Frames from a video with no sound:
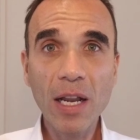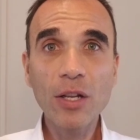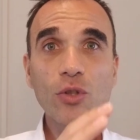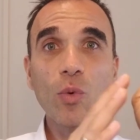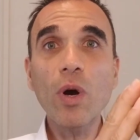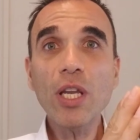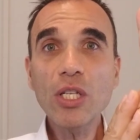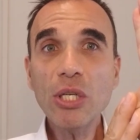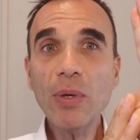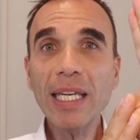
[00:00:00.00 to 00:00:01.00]
So what you're
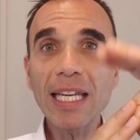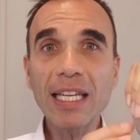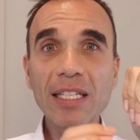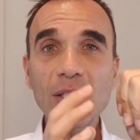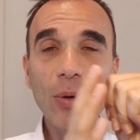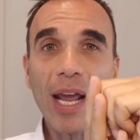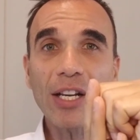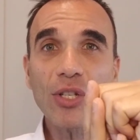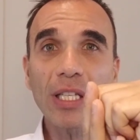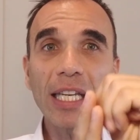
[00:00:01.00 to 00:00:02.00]
doing is you're
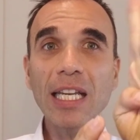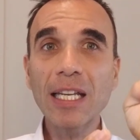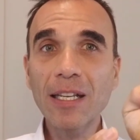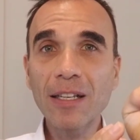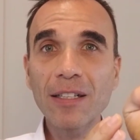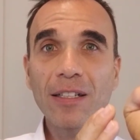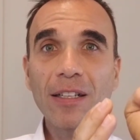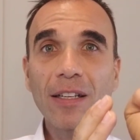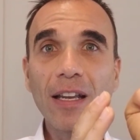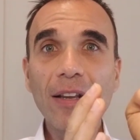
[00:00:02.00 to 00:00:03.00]
actually
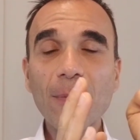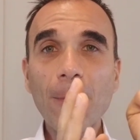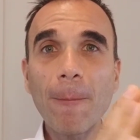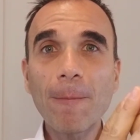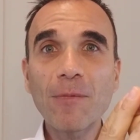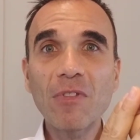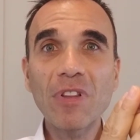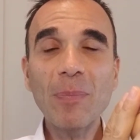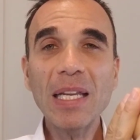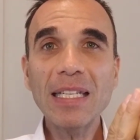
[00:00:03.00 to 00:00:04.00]

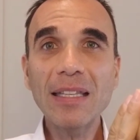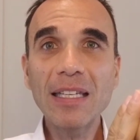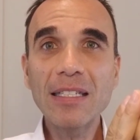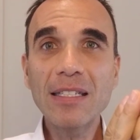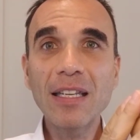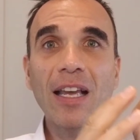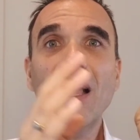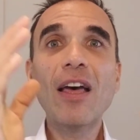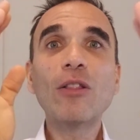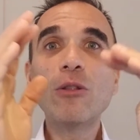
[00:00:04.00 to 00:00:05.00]
flipping the lid,
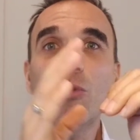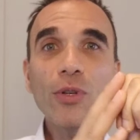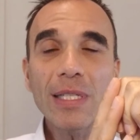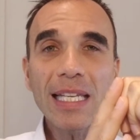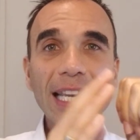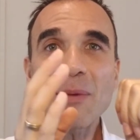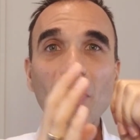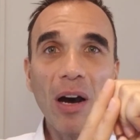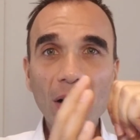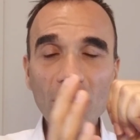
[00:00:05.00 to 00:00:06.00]
losing
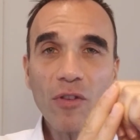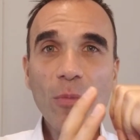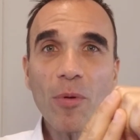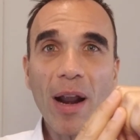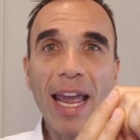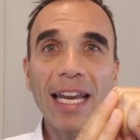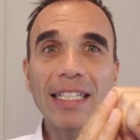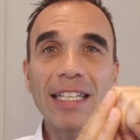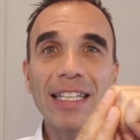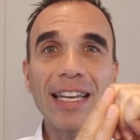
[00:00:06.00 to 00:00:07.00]
part of your
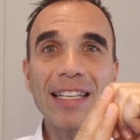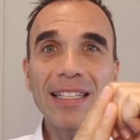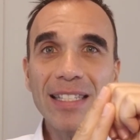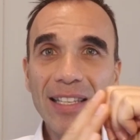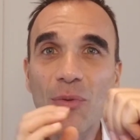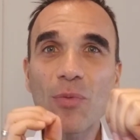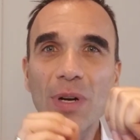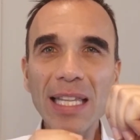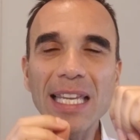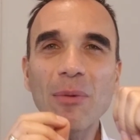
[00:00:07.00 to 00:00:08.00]
brain that is
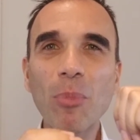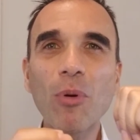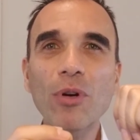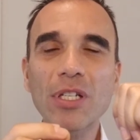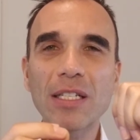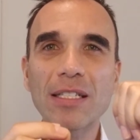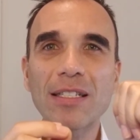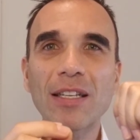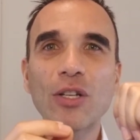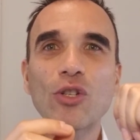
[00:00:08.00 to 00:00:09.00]
really
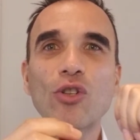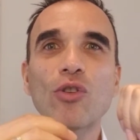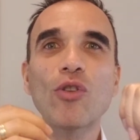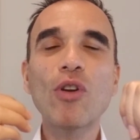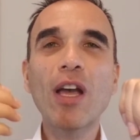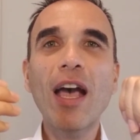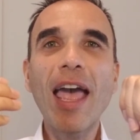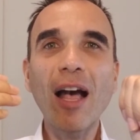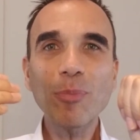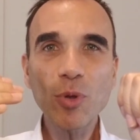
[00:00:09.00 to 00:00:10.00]
important to
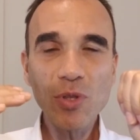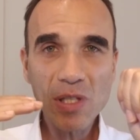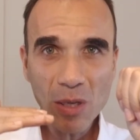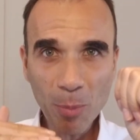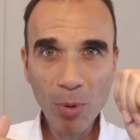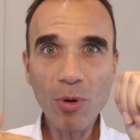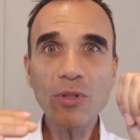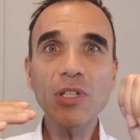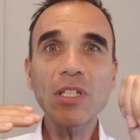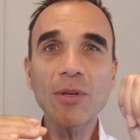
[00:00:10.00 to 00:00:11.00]
help you
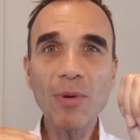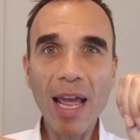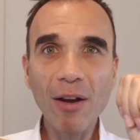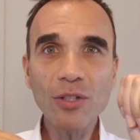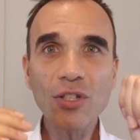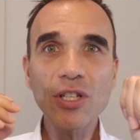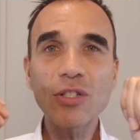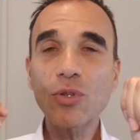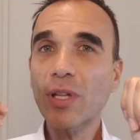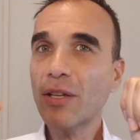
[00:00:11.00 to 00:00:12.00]
supported, grounded,
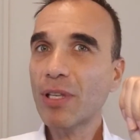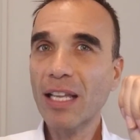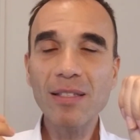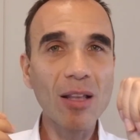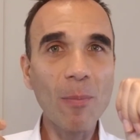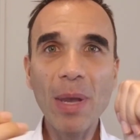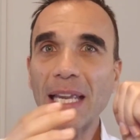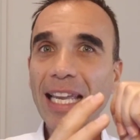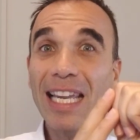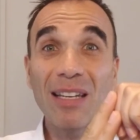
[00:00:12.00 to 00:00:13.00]
so that you can start
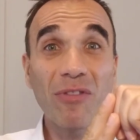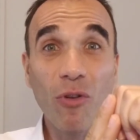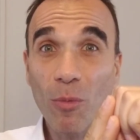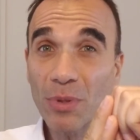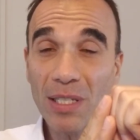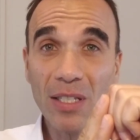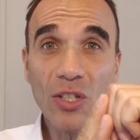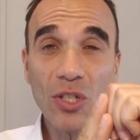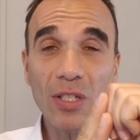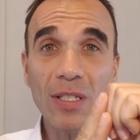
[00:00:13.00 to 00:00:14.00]
making informed
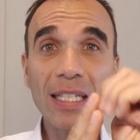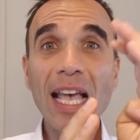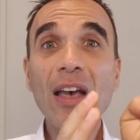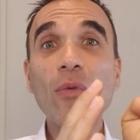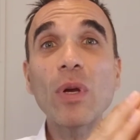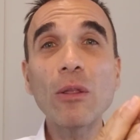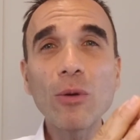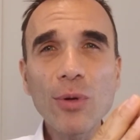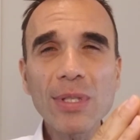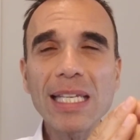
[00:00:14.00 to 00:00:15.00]
decisions. We're
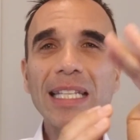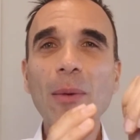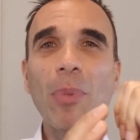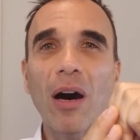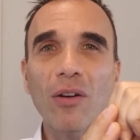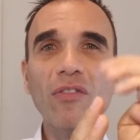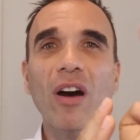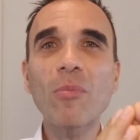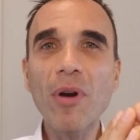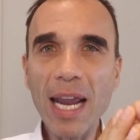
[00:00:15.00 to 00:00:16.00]
losing that part of
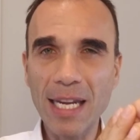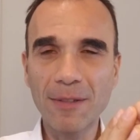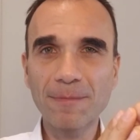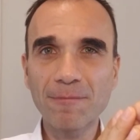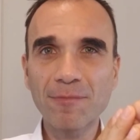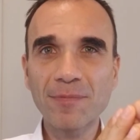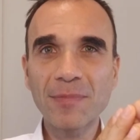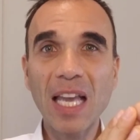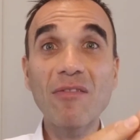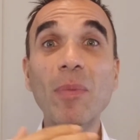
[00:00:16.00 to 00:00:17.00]
our brain
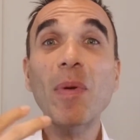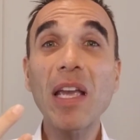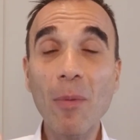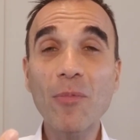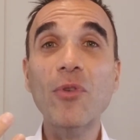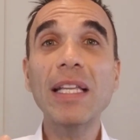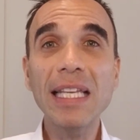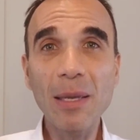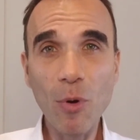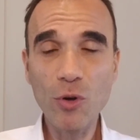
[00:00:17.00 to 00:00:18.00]
and we become
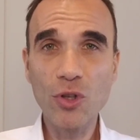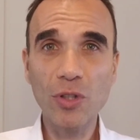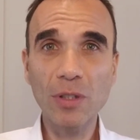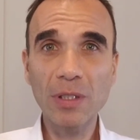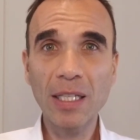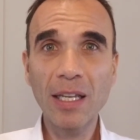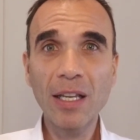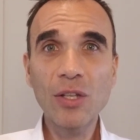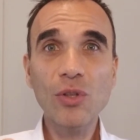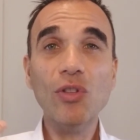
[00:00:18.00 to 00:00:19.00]
really emotional.
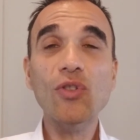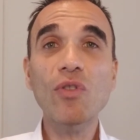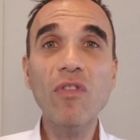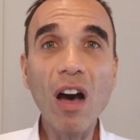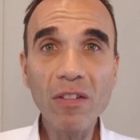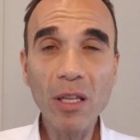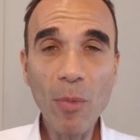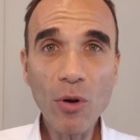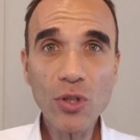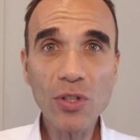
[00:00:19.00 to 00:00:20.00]
So the survival
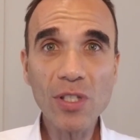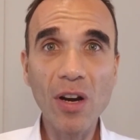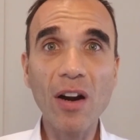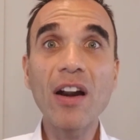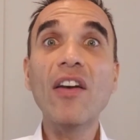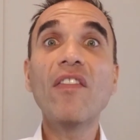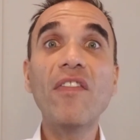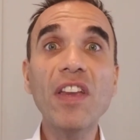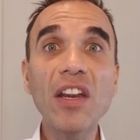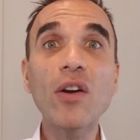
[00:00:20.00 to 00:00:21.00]
emotions are
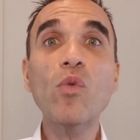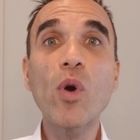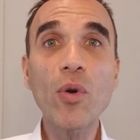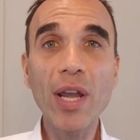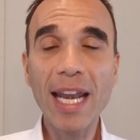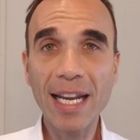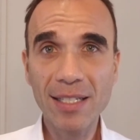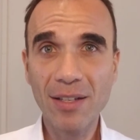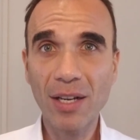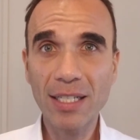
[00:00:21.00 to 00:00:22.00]
fear, worry, and
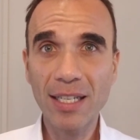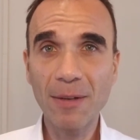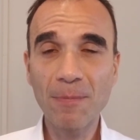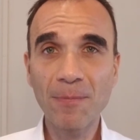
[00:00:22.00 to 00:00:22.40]
anxiety.